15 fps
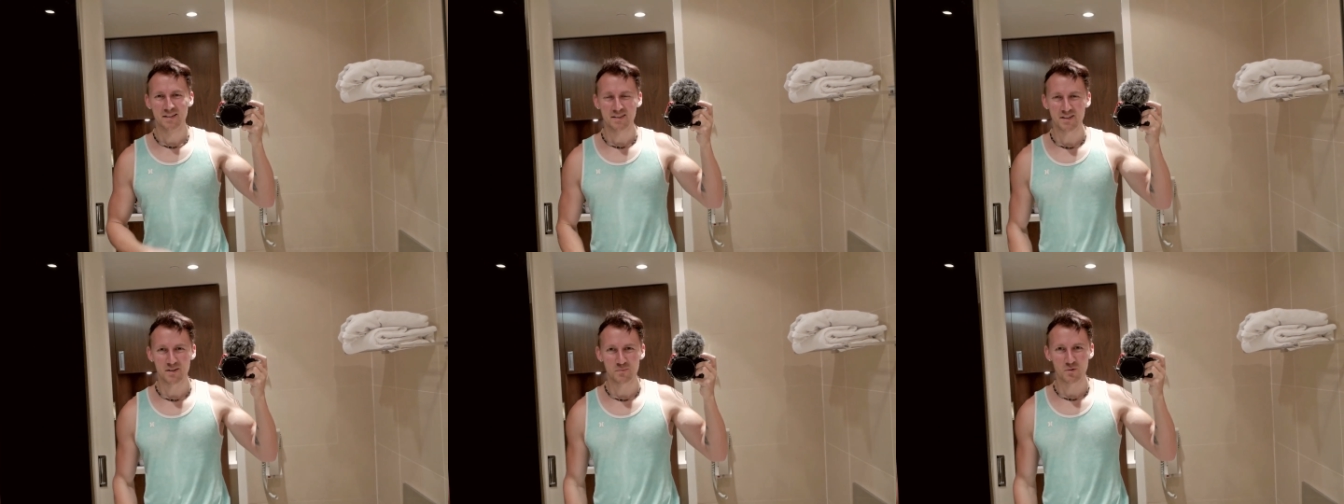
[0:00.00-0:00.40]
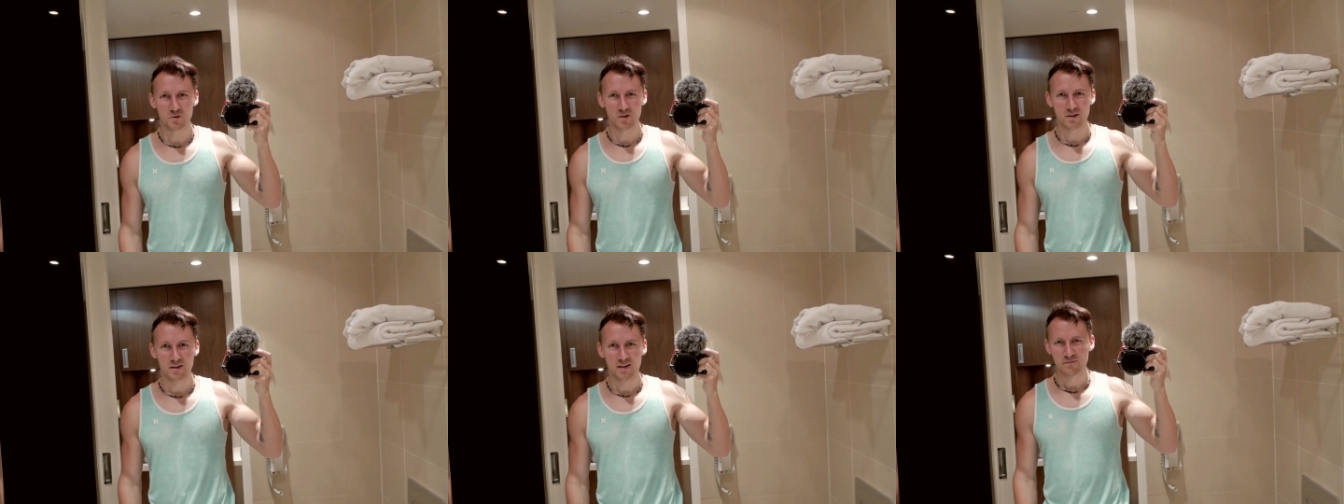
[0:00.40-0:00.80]
little
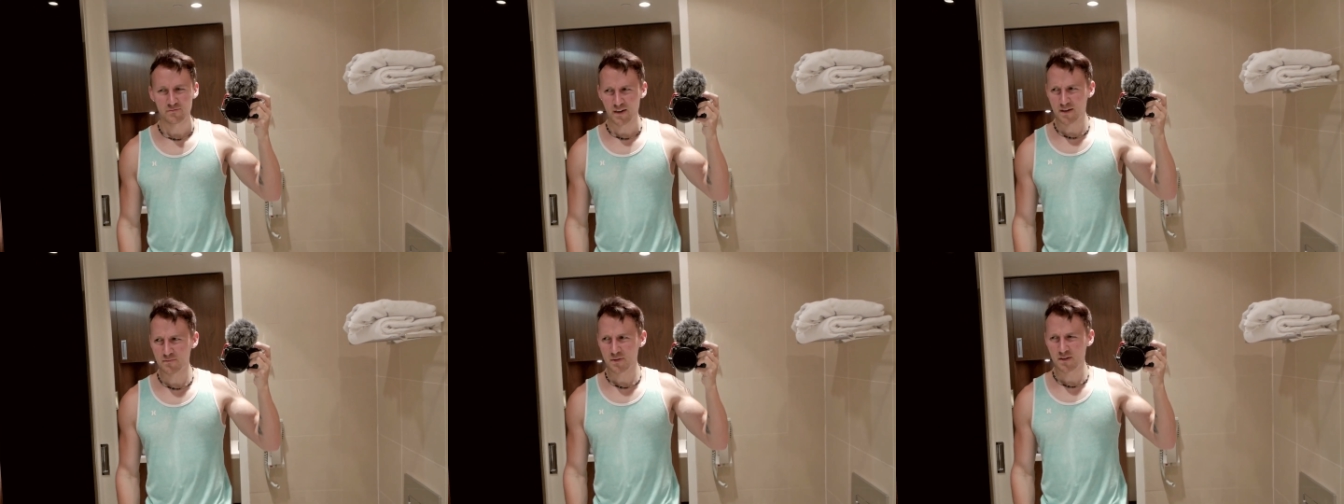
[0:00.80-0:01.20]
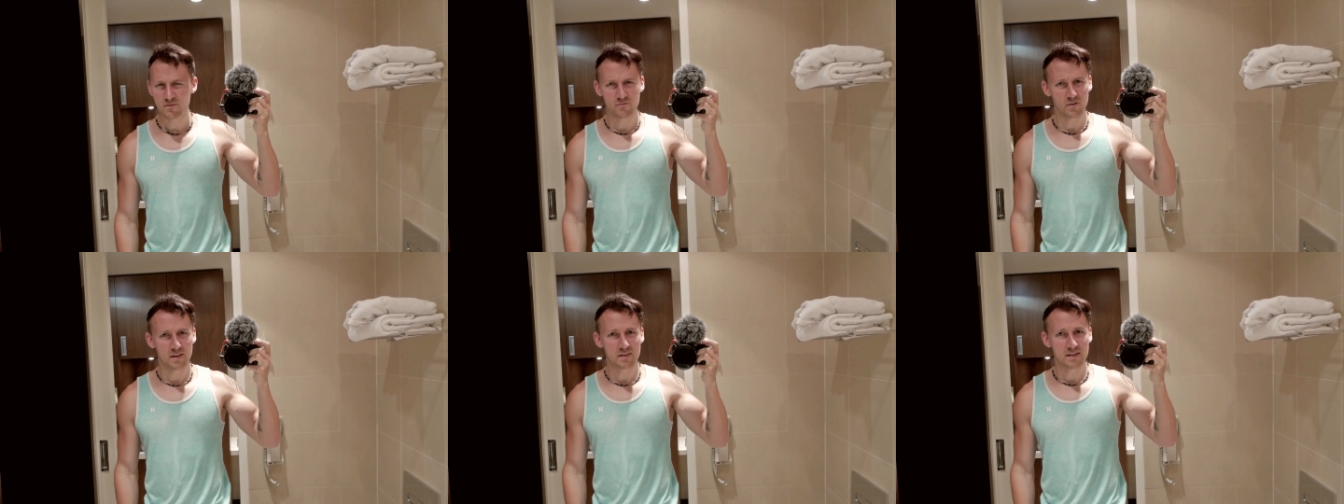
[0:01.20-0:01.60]
more family
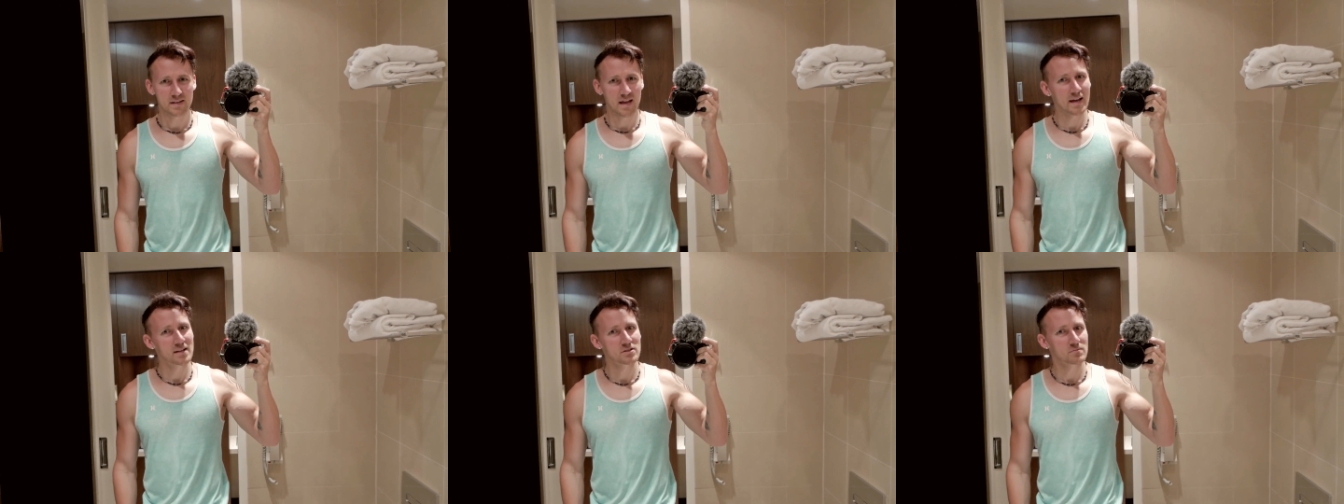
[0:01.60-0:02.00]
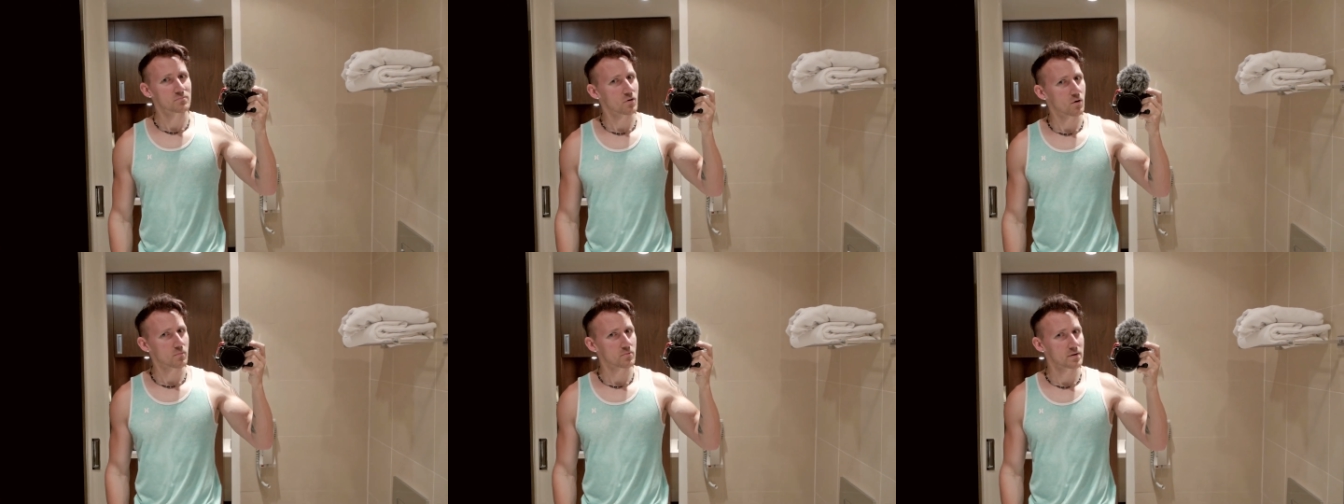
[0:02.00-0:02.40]
friendly, age
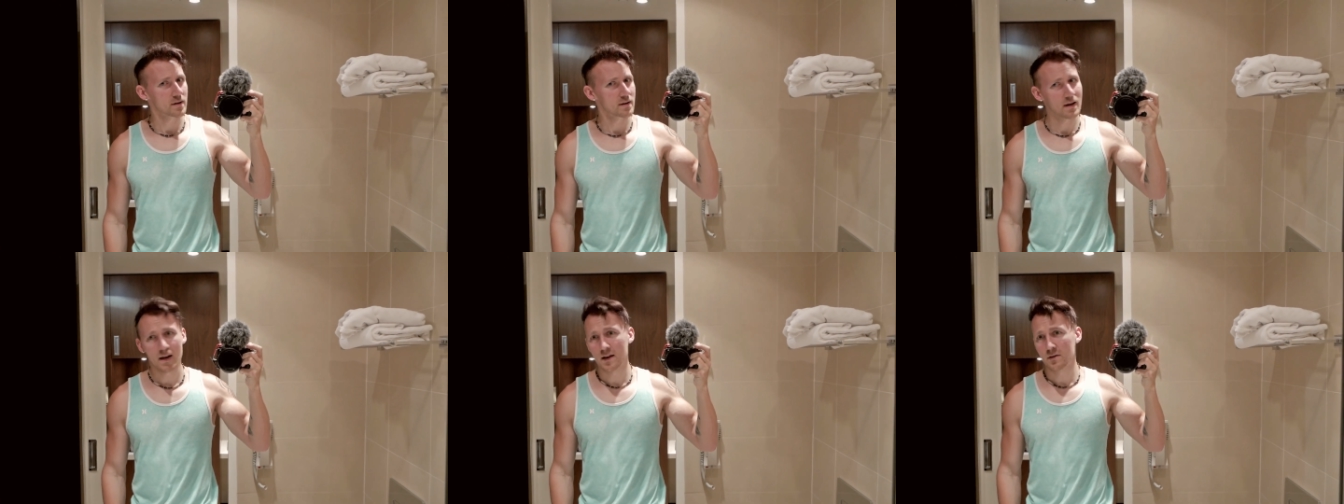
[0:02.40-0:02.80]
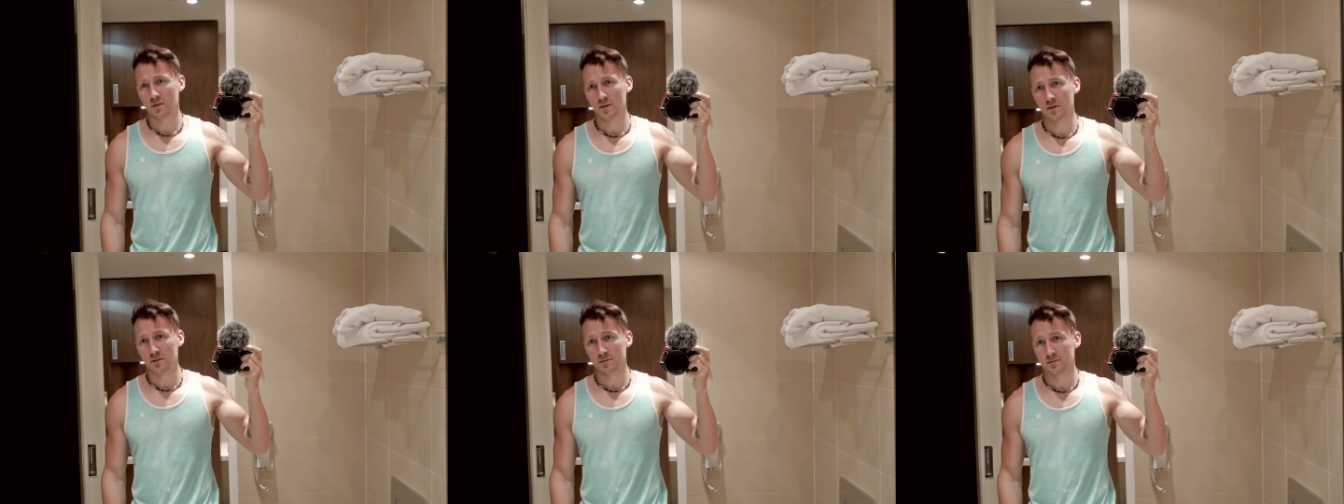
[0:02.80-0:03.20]
appropriate. I don't
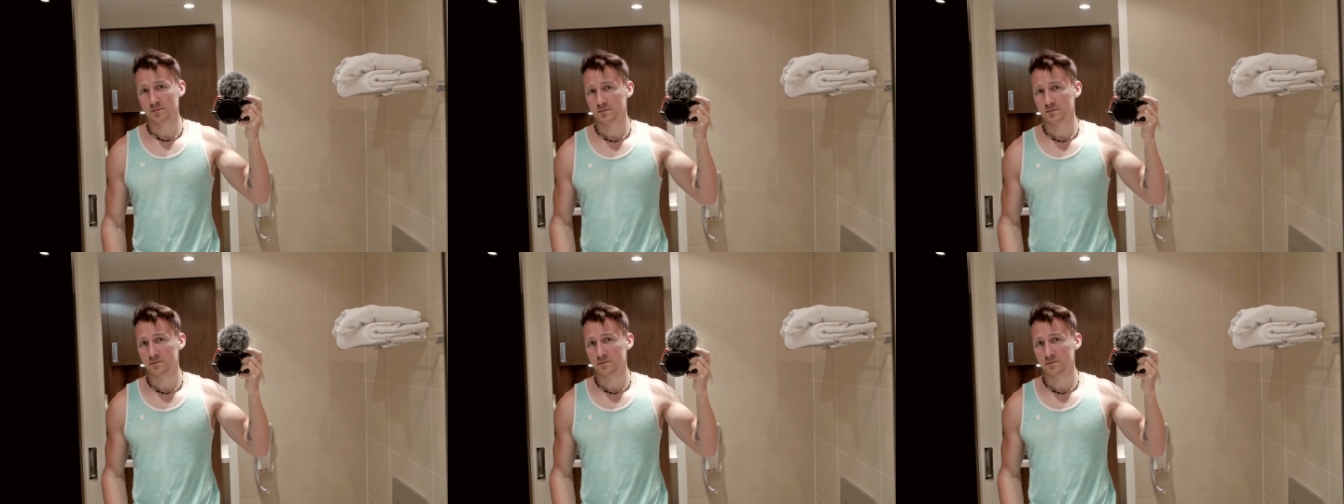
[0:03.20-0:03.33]
know.